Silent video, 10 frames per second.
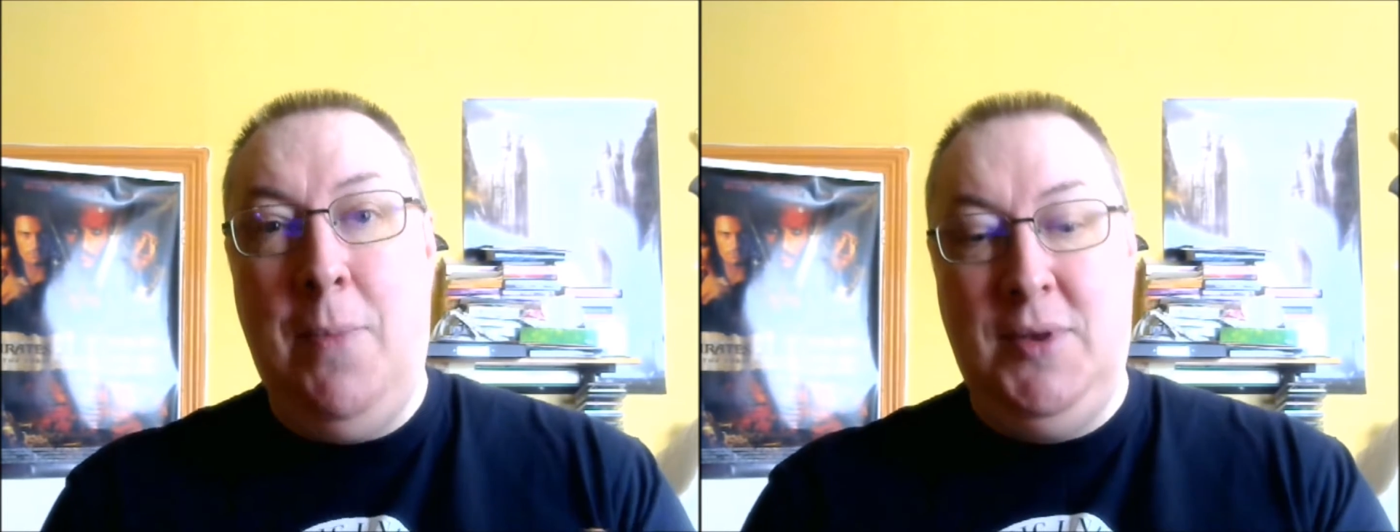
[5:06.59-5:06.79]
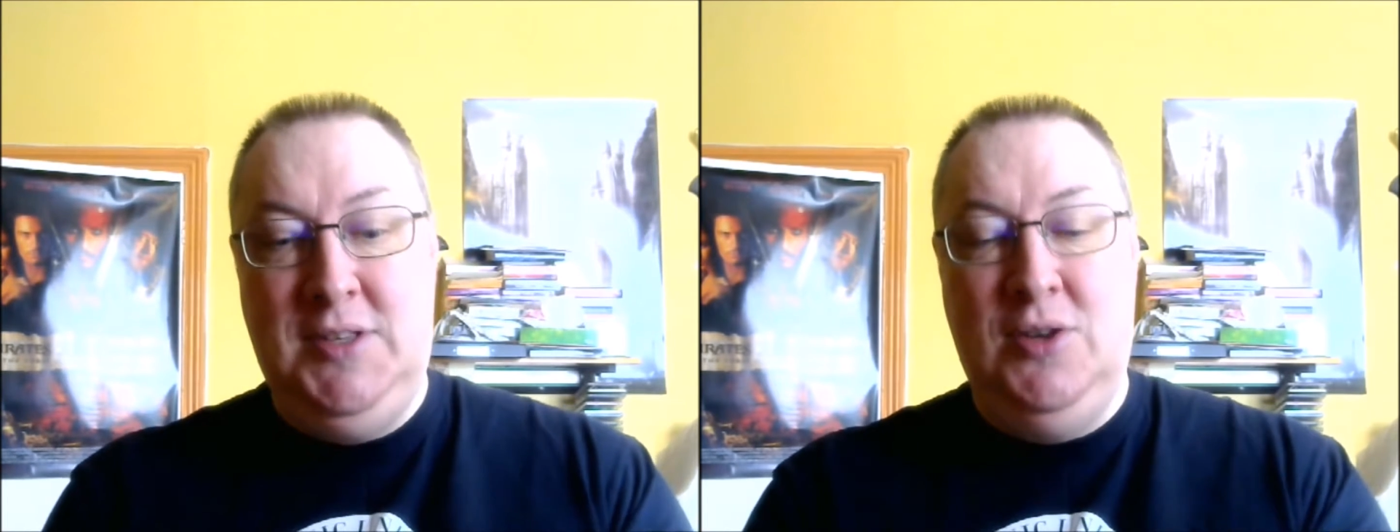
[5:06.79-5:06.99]

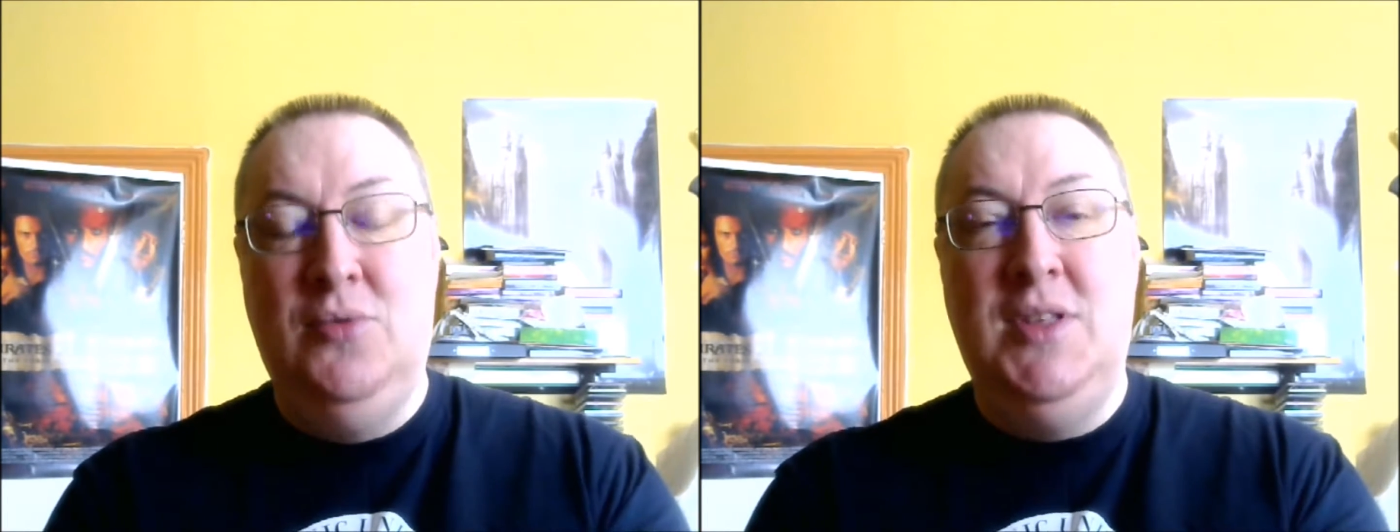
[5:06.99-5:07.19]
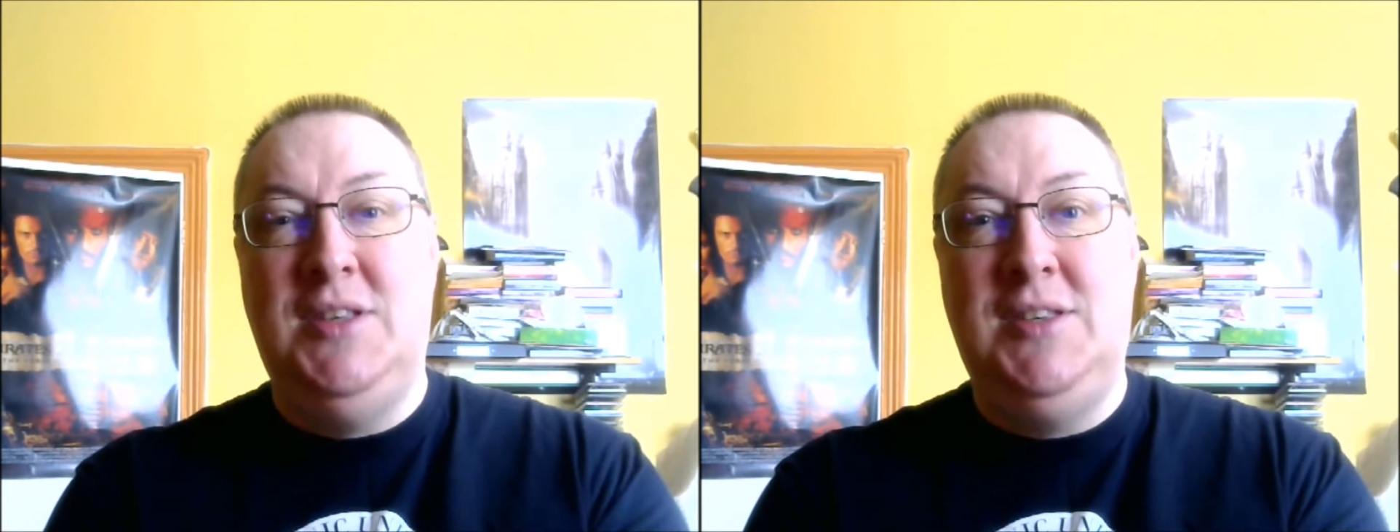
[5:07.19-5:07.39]
up
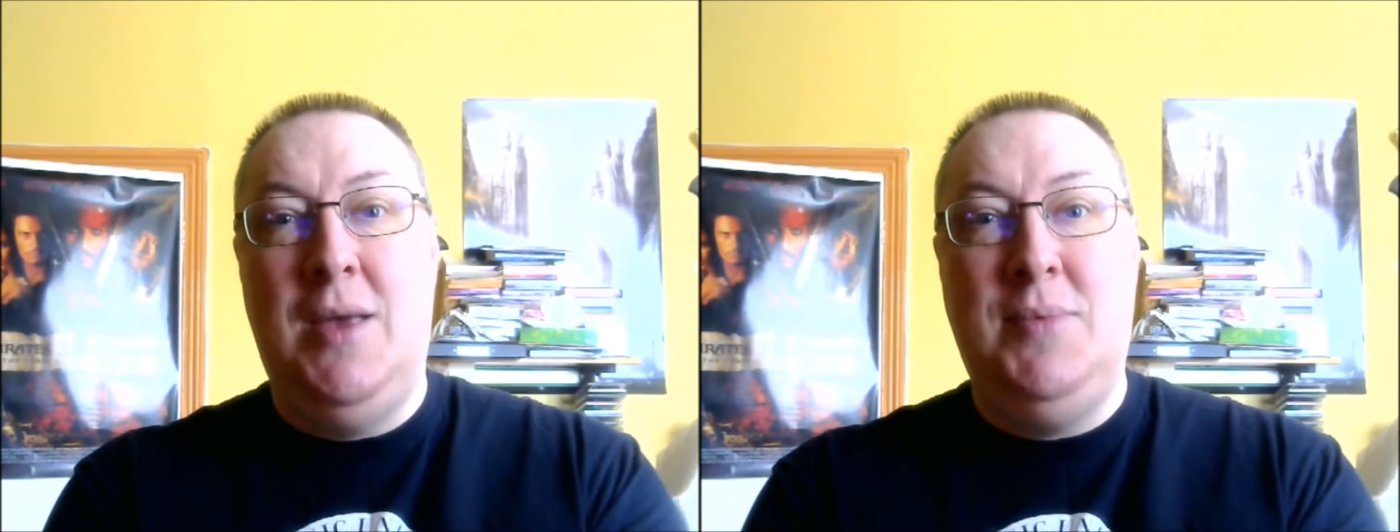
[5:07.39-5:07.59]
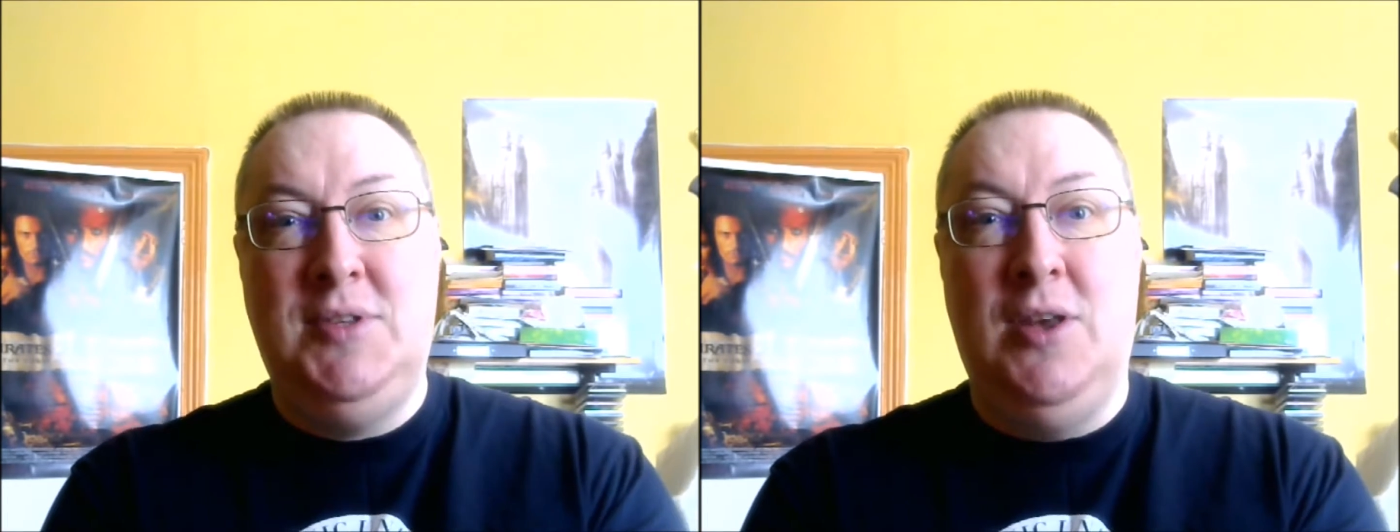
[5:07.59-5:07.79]
until this
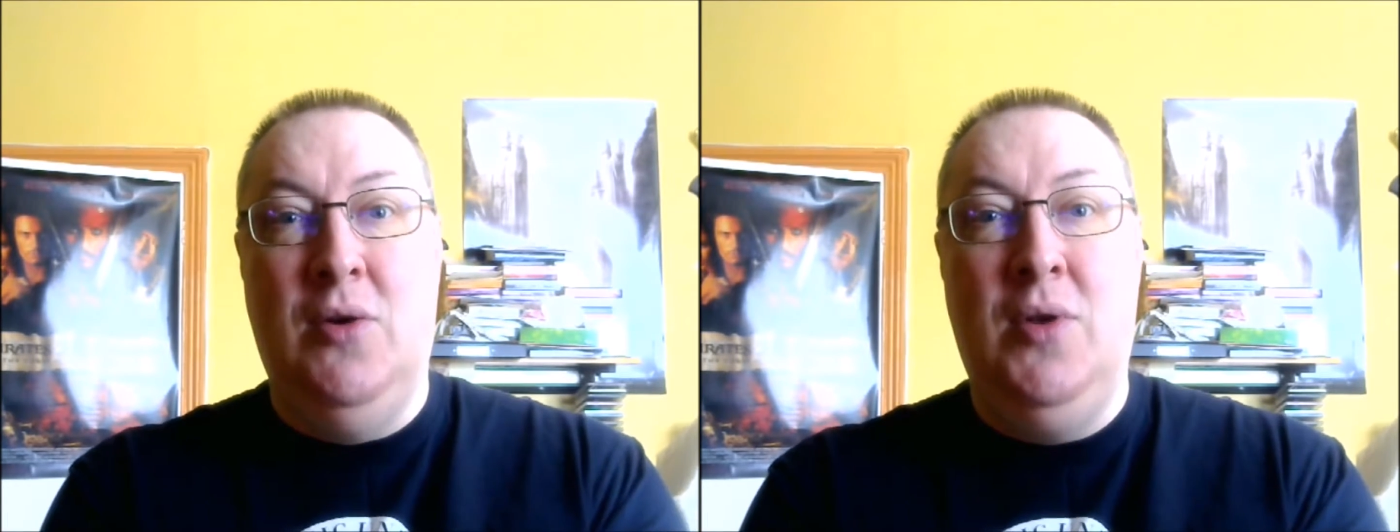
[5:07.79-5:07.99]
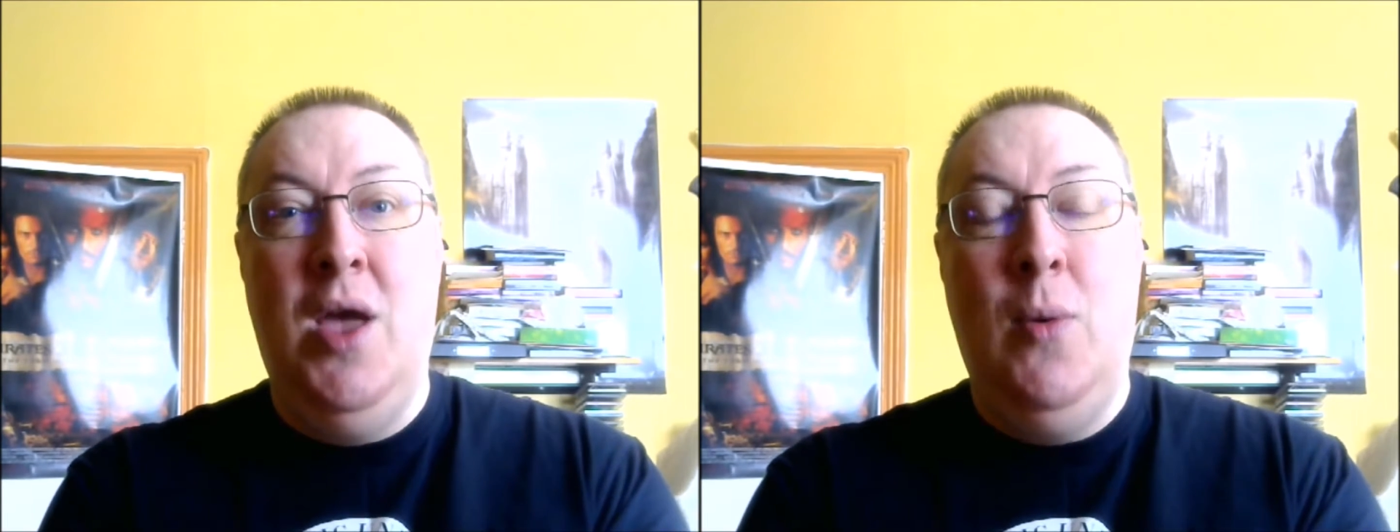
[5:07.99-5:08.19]
episode,